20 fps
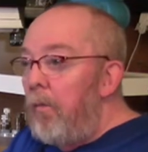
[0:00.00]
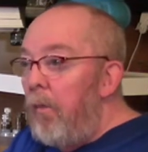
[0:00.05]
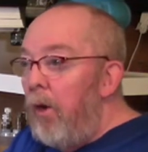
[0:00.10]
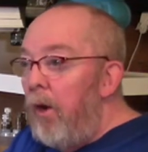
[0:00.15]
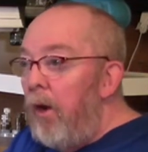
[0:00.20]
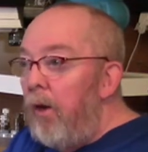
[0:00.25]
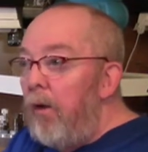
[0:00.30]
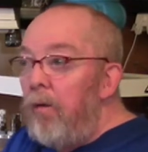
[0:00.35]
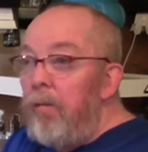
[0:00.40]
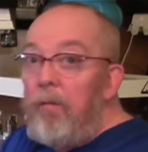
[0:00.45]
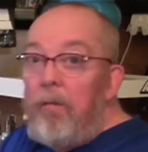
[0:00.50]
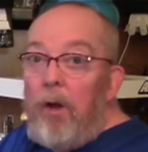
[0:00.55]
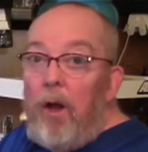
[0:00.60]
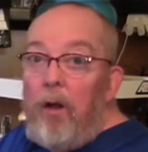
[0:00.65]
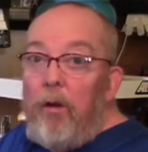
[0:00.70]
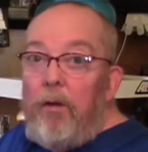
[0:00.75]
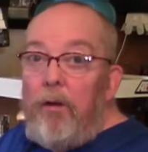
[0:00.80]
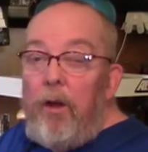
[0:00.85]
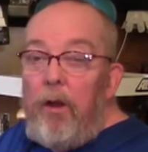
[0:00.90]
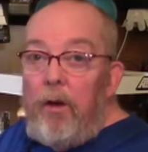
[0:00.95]
but
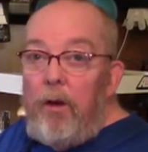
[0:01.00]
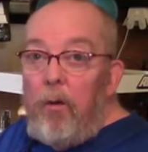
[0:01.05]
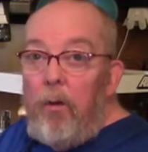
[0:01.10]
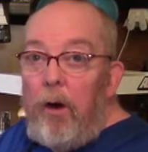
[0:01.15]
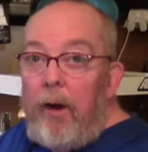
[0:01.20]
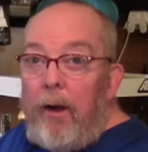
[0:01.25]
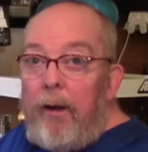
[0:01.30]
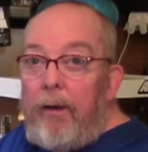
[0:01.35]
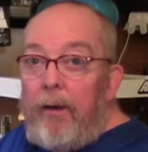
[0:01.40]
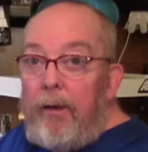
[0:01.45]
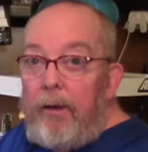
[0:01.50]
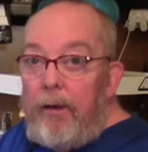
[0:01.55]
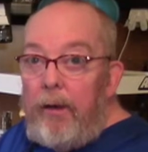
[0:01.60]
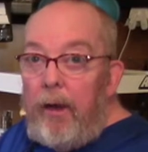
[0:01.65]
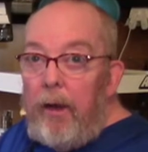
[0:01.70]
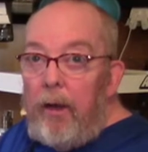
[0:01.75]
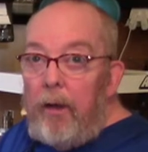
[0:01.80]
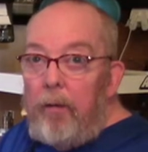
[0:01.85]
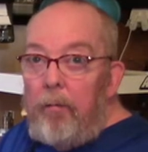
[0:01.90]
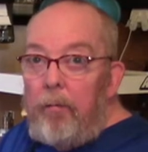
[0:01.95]
I'll take what I can
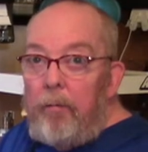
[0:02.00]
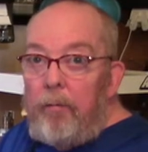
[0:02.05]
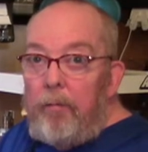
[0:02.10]
get.